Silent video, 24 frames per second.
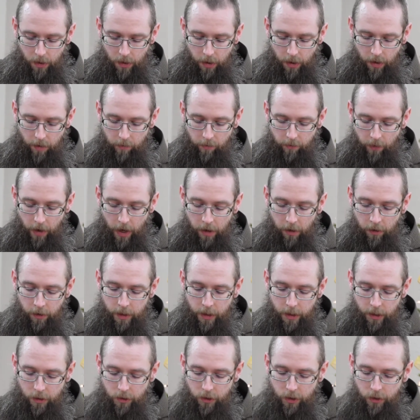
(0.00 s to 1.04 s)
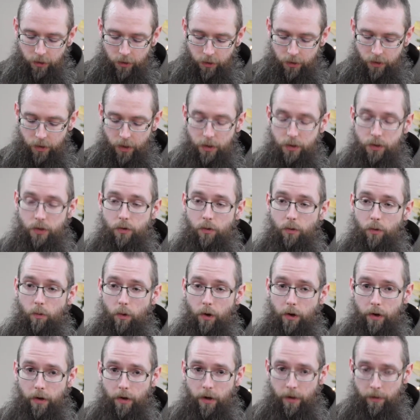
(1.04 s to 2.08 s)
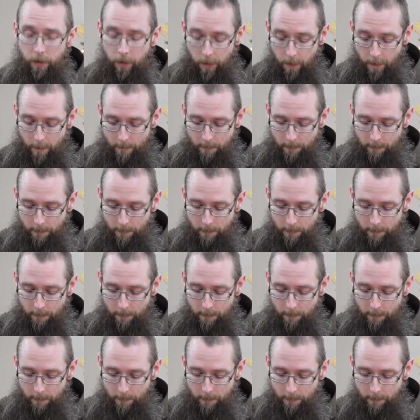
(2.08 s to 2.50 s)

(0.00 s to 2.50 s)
And finally, he teaches us through one another.